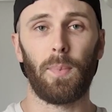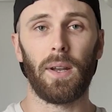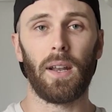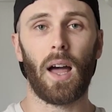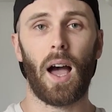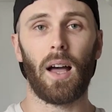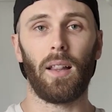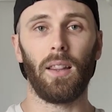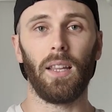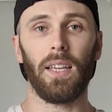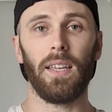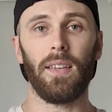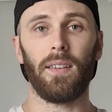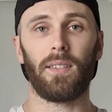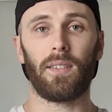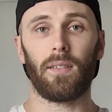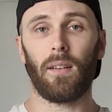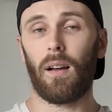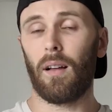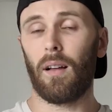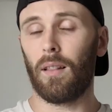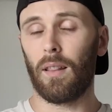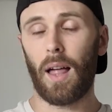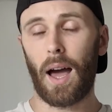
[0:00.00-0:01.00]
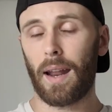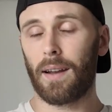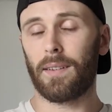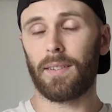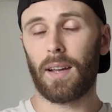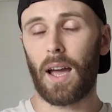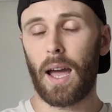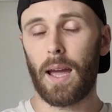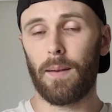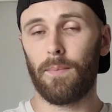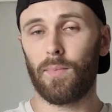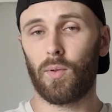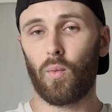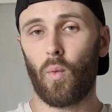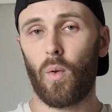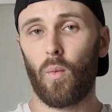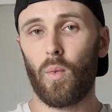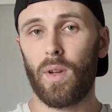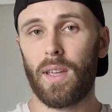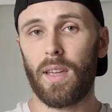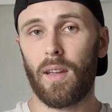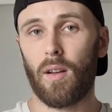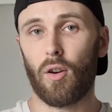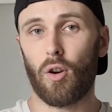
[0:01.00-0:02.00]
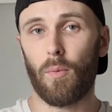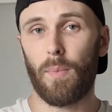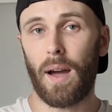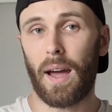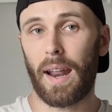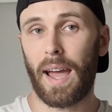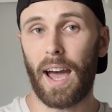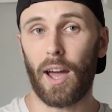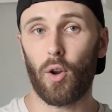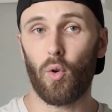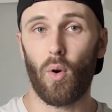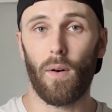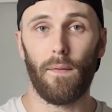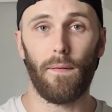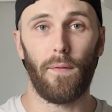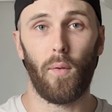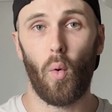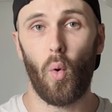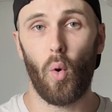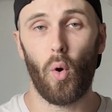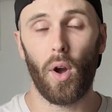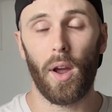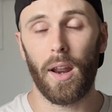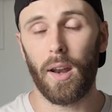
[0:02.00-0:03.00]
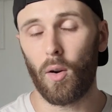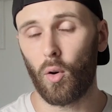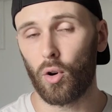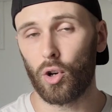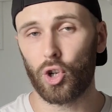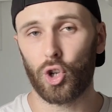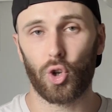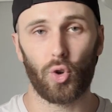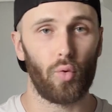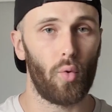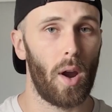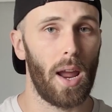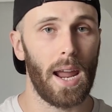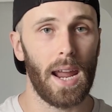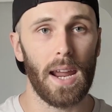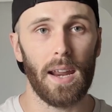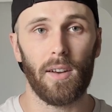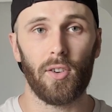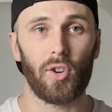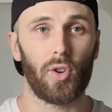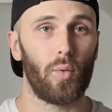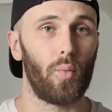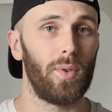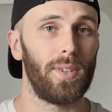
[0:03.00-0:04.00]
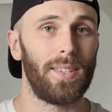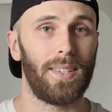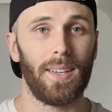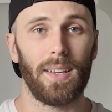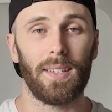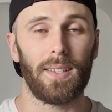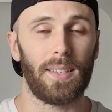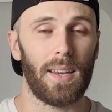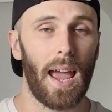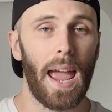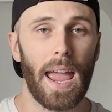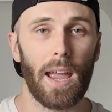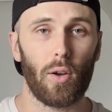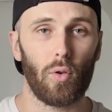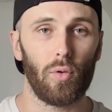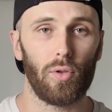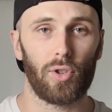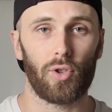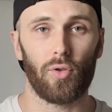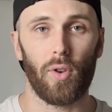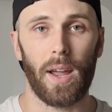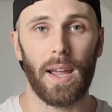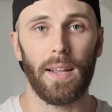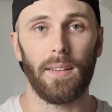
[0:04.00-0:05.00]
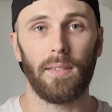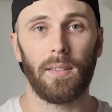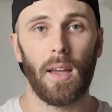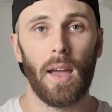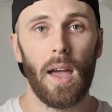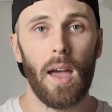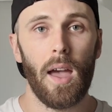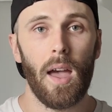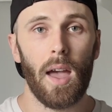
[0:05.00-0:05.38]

but not least, a lot of times when we hear about how to avoid or train to resist ankle strains,